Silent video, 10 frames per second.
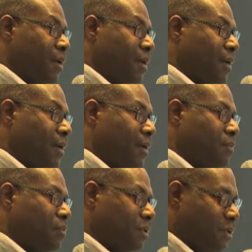uh,
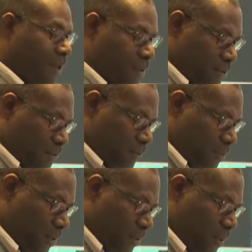um, would like to
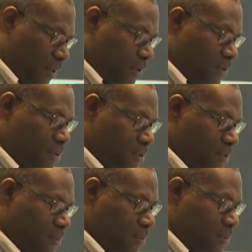engage
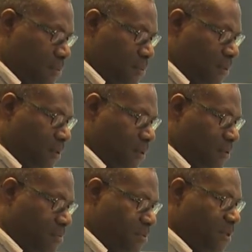uh,
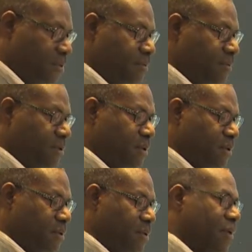substantively
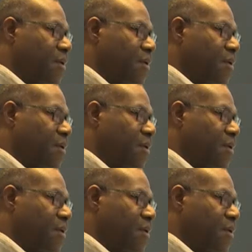in